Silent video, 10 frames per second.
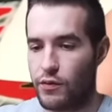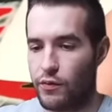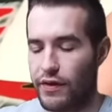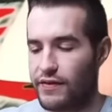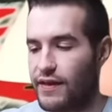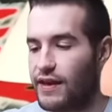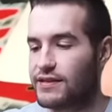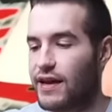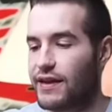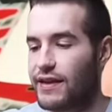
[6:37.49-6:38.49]
Ooh, that, that
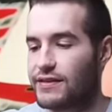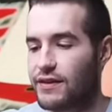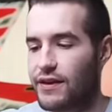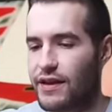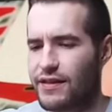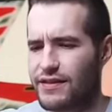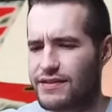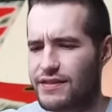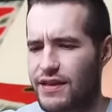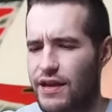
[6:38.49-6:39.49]
has Hades on it, and
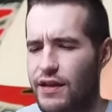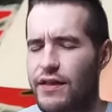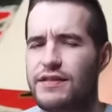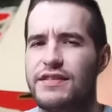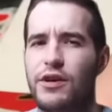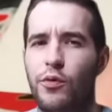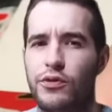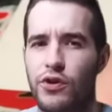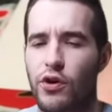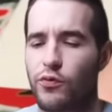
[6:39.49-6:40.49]
it's the that's Deal
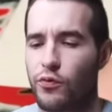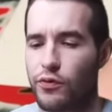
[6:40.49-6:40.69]
with Dark